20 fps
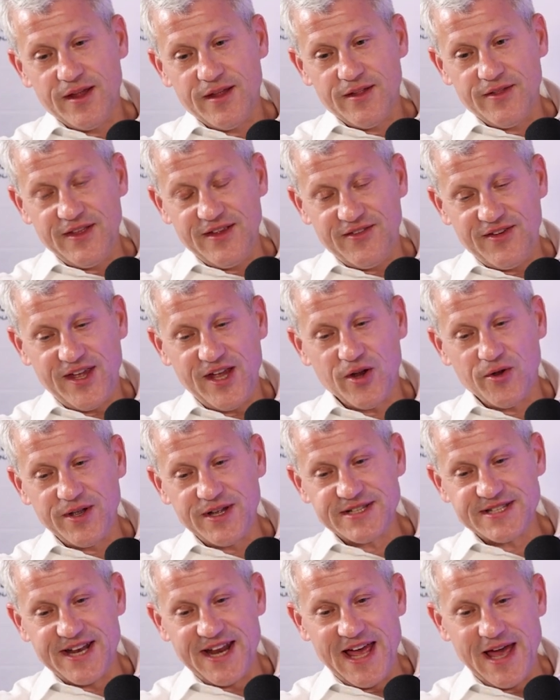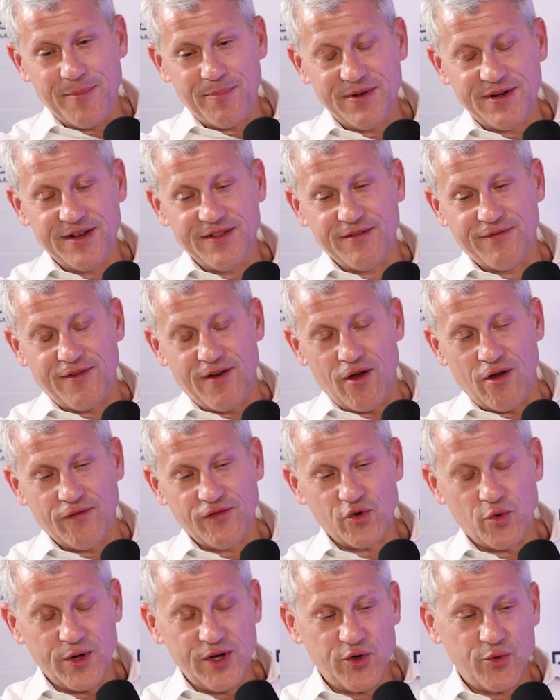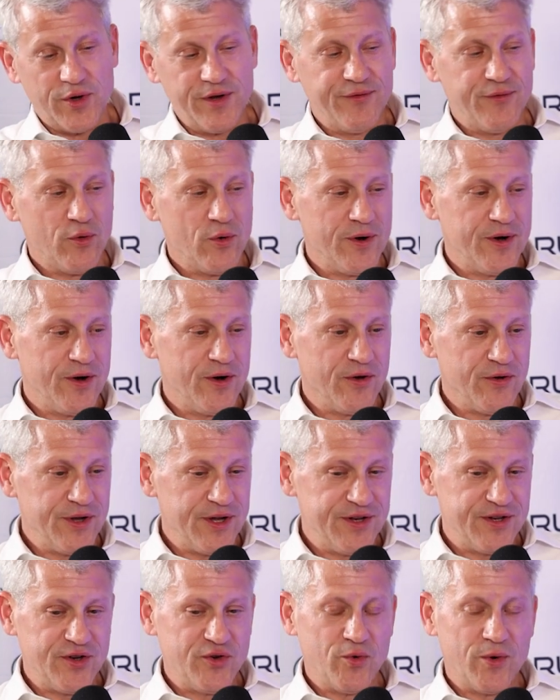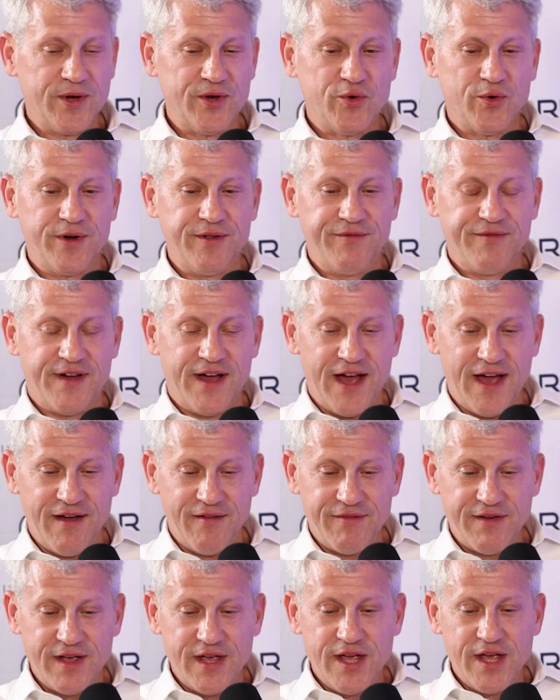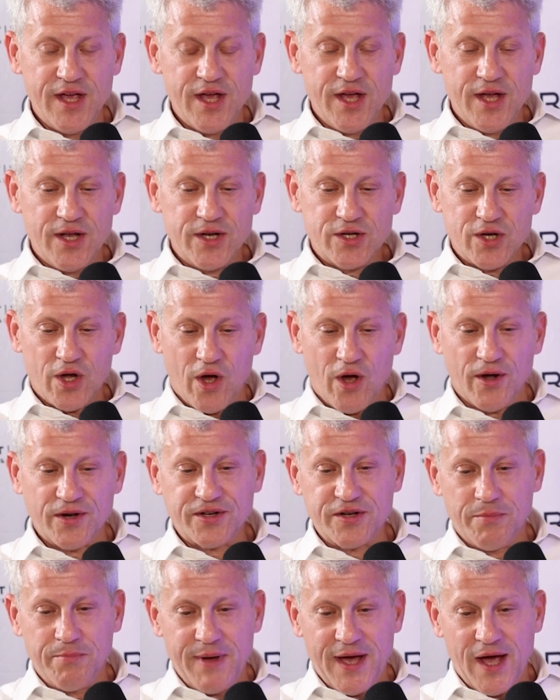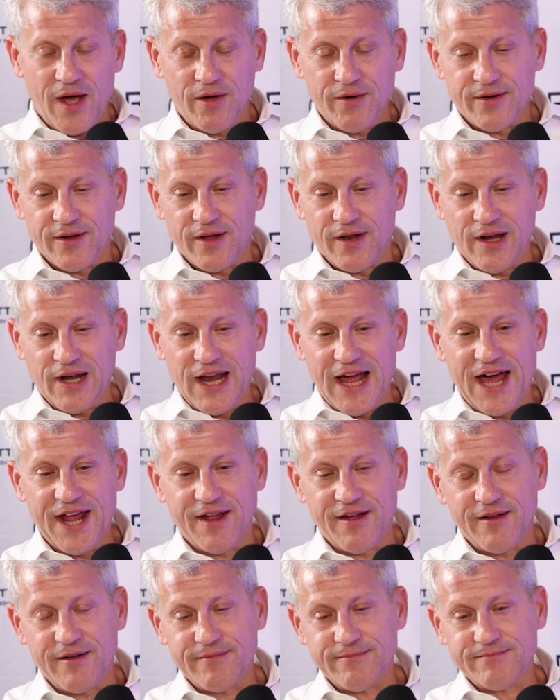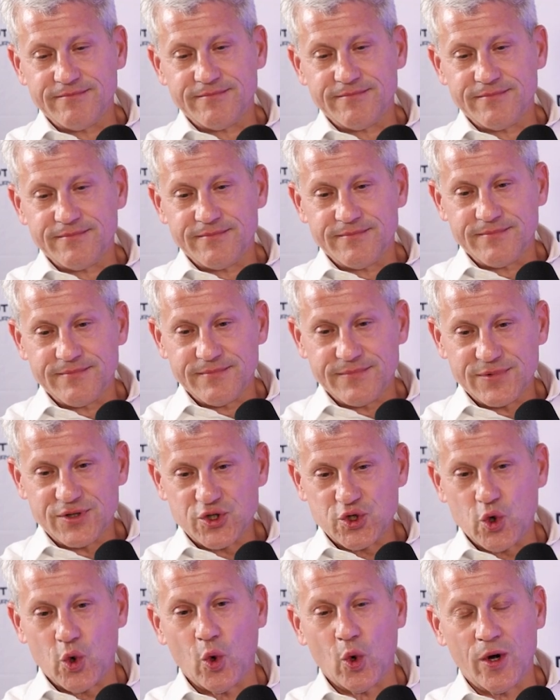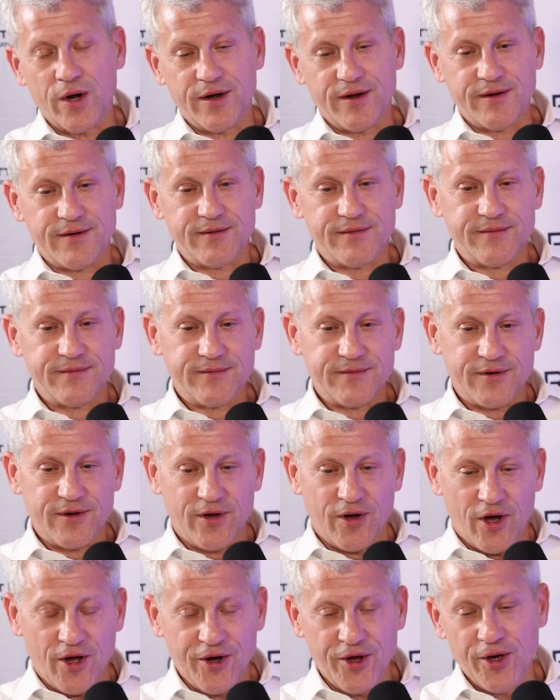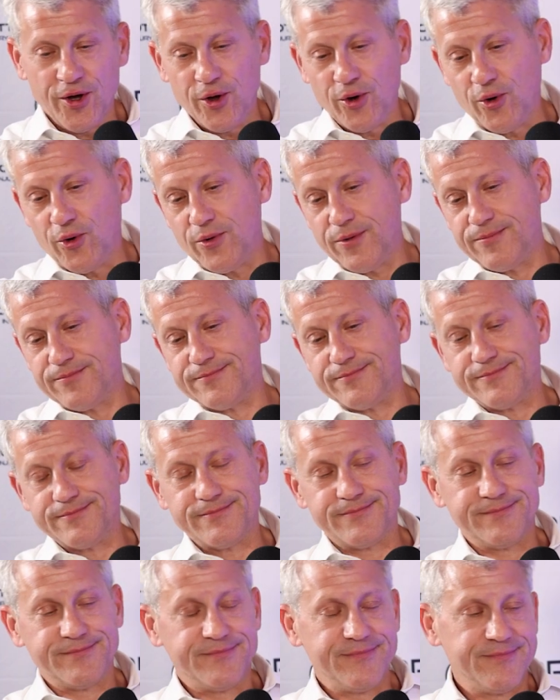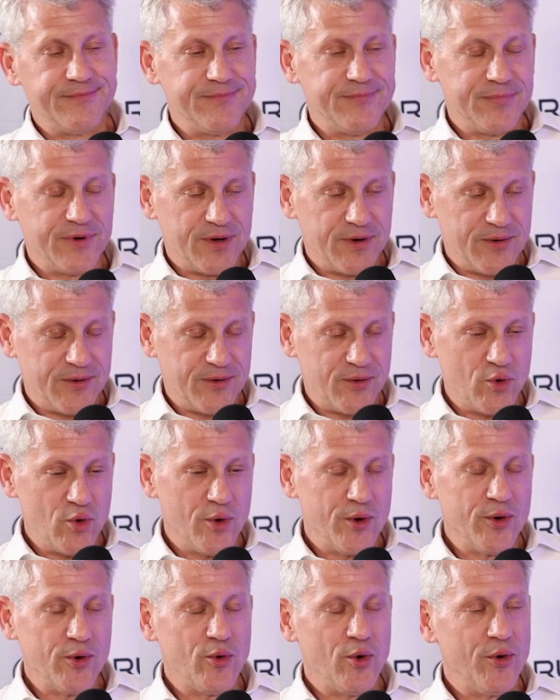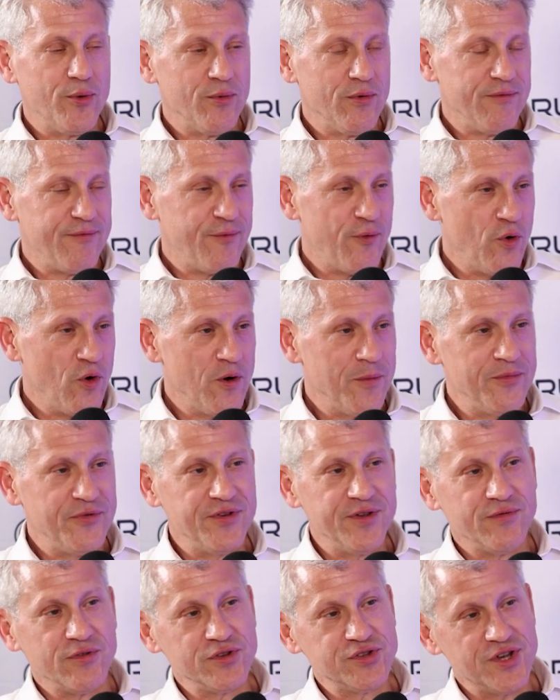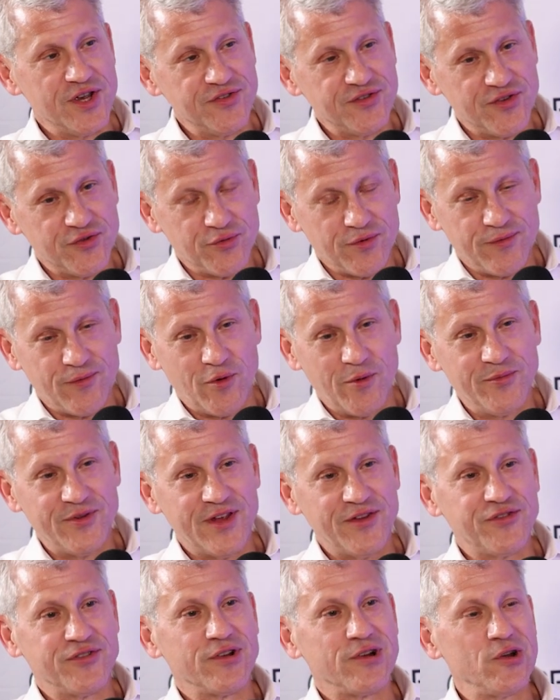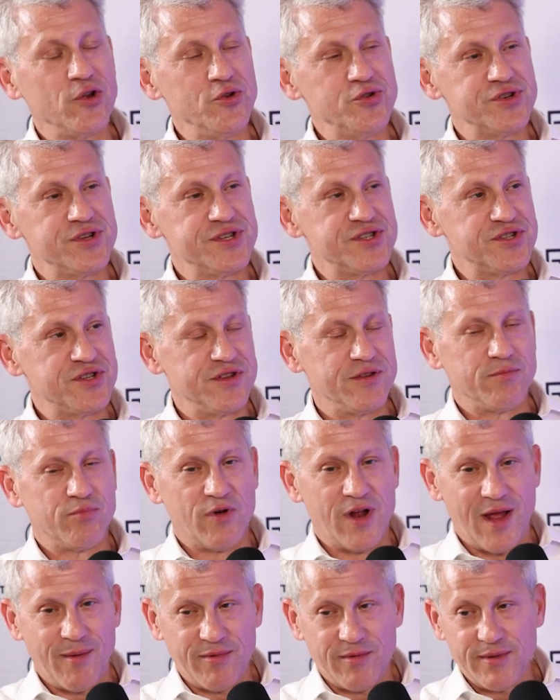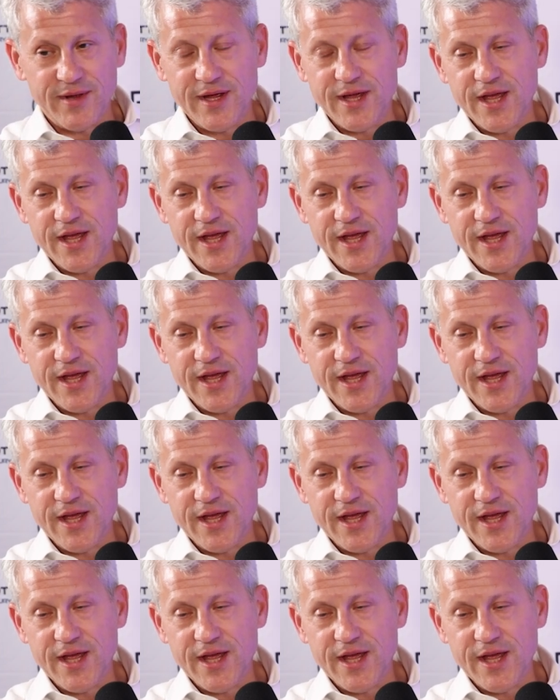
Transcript: these hearings that happened in the fall of 2024 and early into 2025 talked about a lot of tort, auto, quote unquote, reform, civil justice reforms as solutions to the problem.